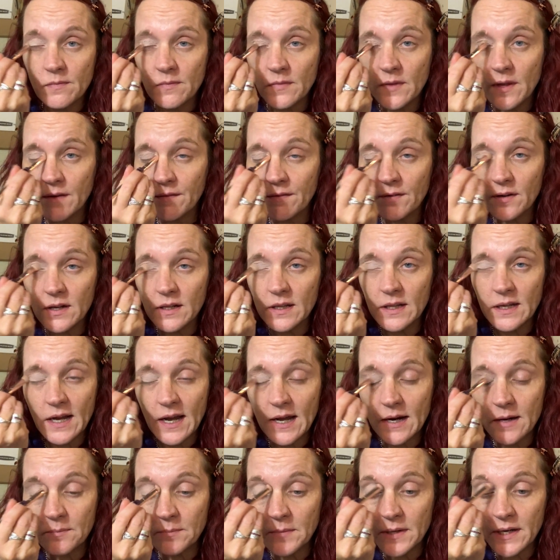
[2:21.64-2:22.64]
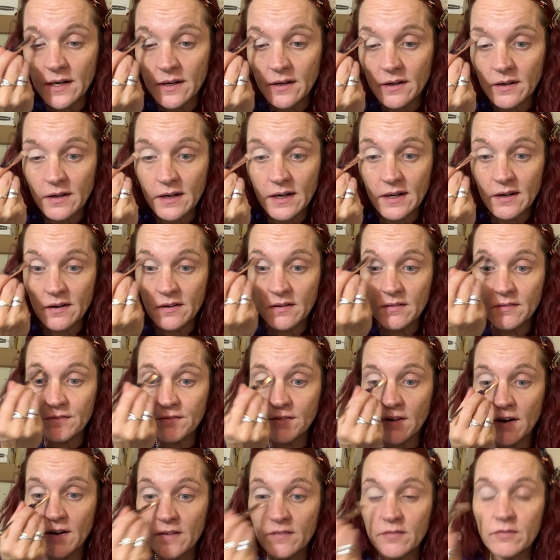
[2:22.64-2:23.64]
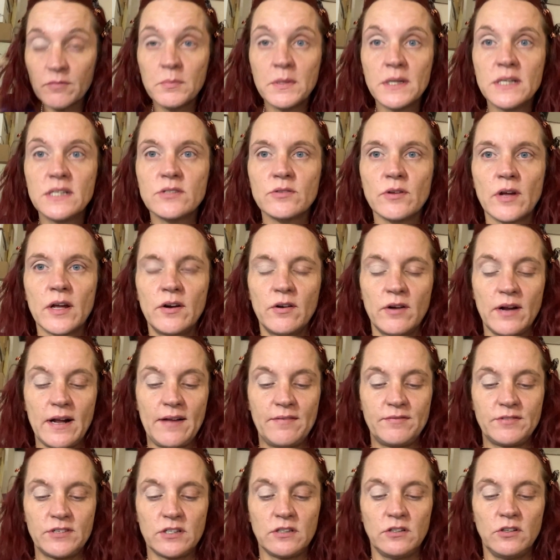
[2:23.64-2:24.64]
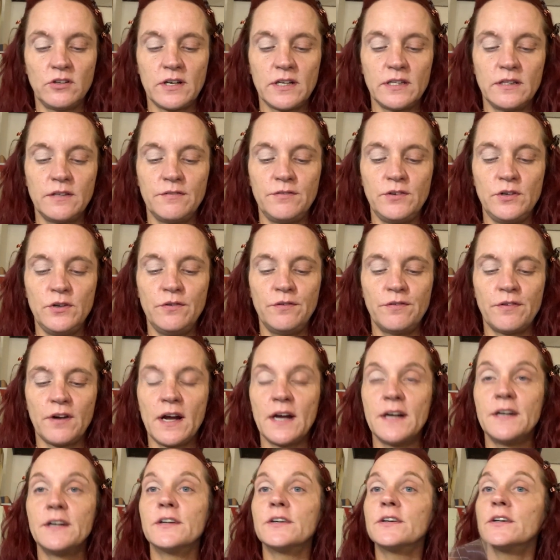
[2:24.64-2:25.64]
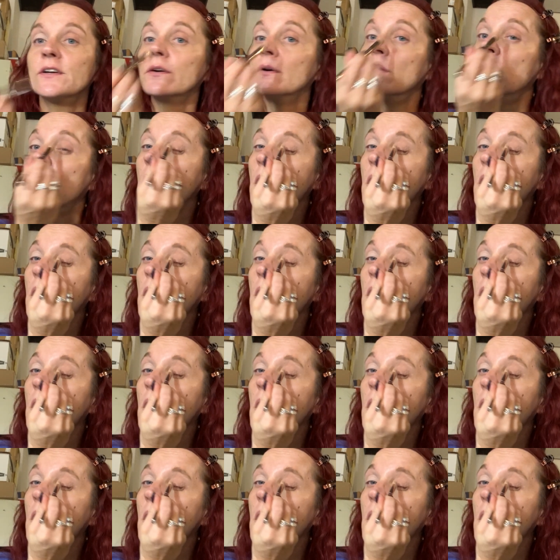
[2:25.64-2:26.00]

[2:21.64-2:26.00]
I finally got a mirror here in front of me so I don't have to look in the viewfinder to